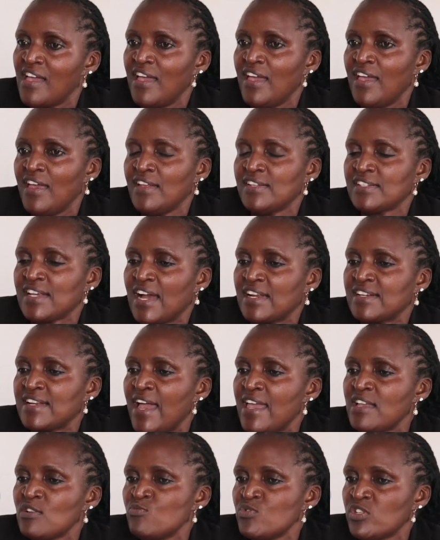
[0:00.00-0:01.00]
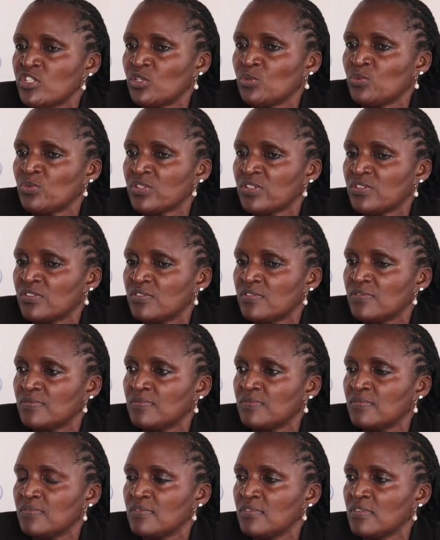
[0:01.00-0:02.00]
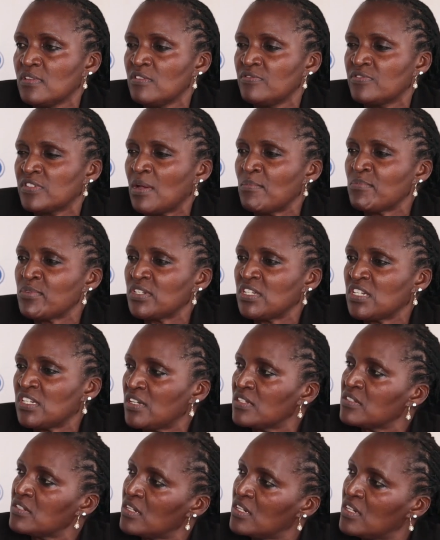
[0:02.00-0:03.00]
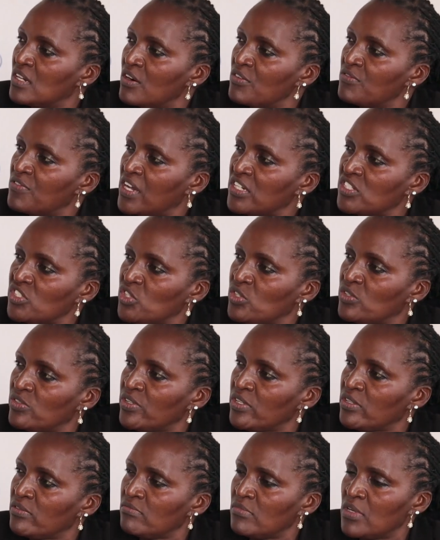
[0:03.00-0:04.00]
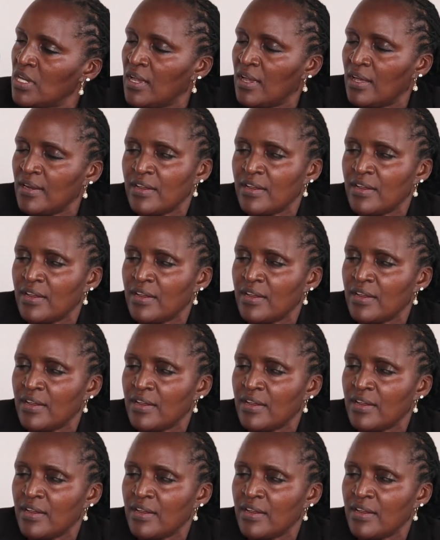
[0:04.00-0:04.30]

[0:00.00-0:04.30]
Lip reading: and her dying wish was if somebody can take care of her children.